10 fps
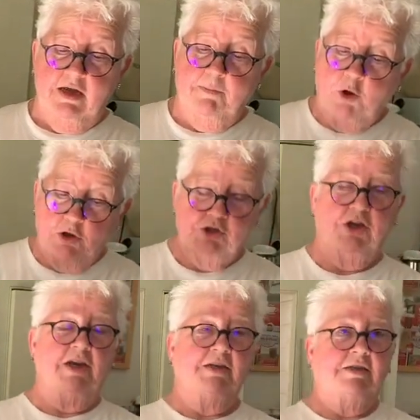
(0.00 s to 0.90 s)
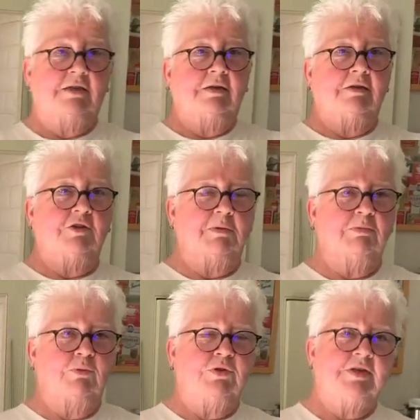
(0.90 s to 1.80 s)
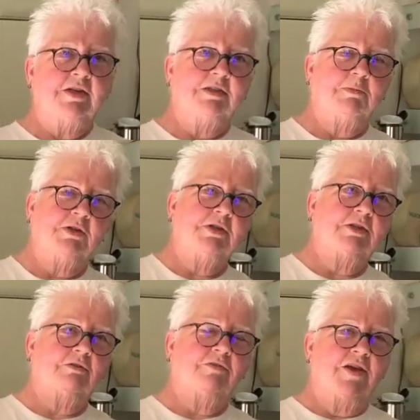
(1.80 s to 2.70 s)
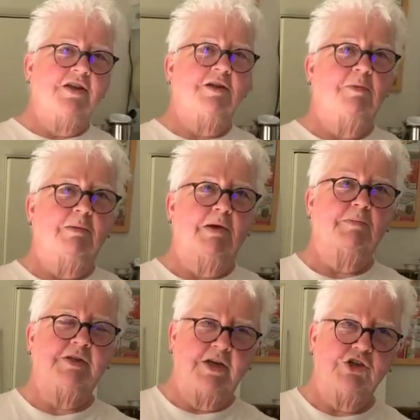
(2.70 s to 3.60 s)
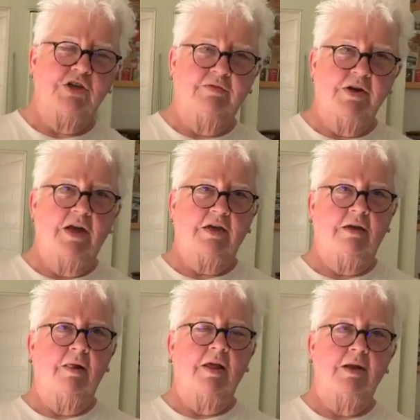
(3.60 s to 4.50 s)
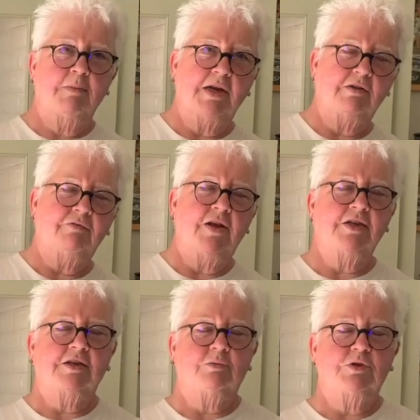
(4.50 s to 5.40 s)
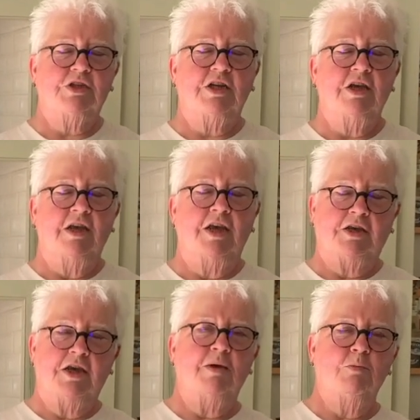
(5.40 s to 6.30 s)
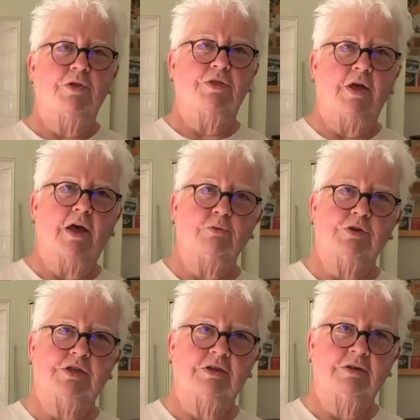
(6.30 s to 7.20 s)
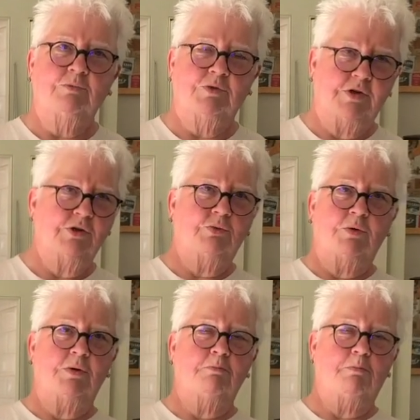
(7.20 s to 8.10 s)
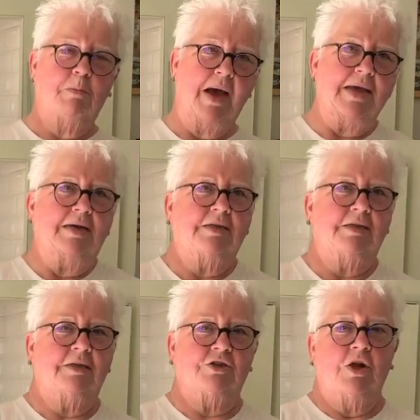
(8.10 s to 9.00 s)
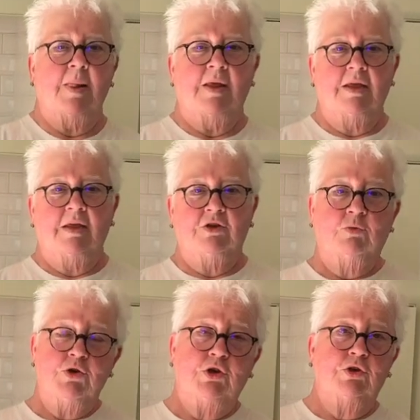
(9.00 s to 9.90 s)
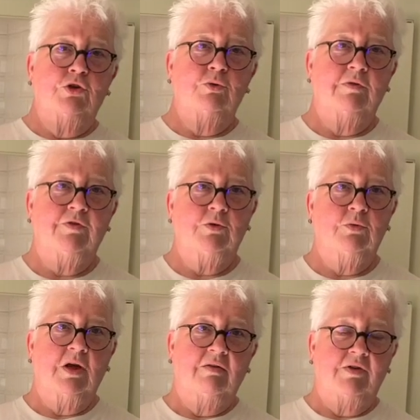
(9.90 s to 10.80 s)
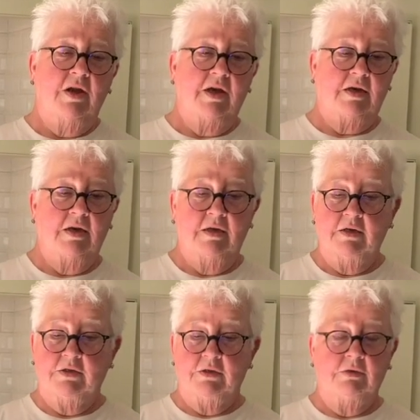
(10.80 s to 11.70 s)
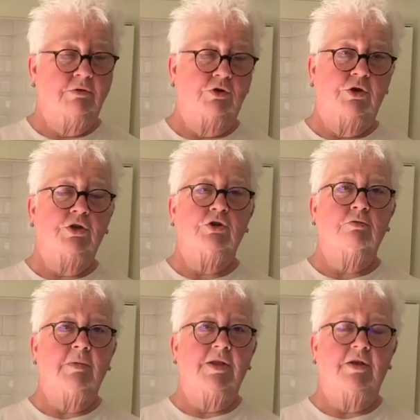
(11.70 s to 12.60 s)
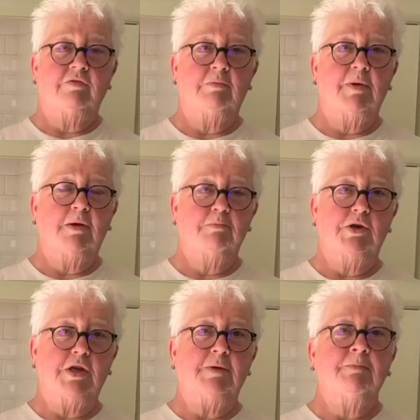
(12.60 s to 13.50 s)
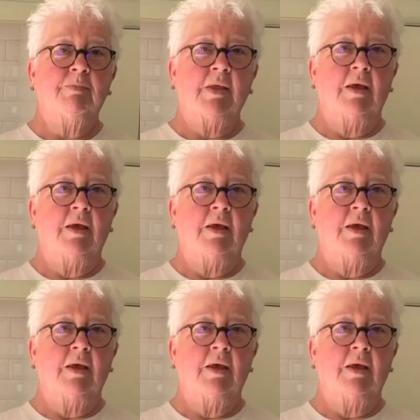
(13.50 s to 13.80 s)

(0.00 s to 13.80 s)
I apologise to people whose sensibilities are offended by my possession of an agar. In my defence, I will say, it came with the house. We didn't go out and buy it as such. So what you can do if you don't have an agar is the traditional method of the bain-marie.